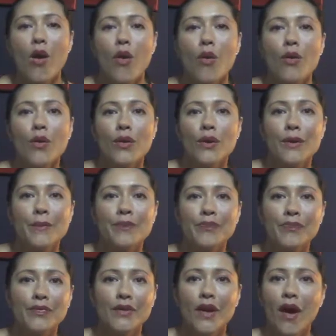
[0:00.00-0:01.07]
Or
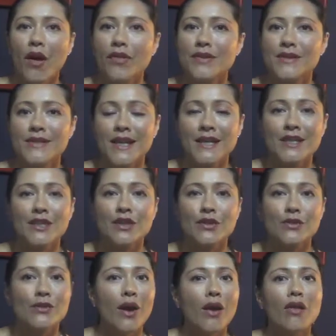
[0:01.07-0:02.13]
all of a sudden
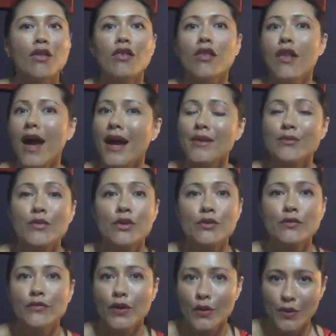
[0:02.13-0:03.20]
you're a lot more
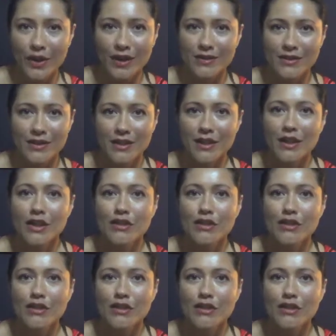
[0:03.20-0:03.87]
focused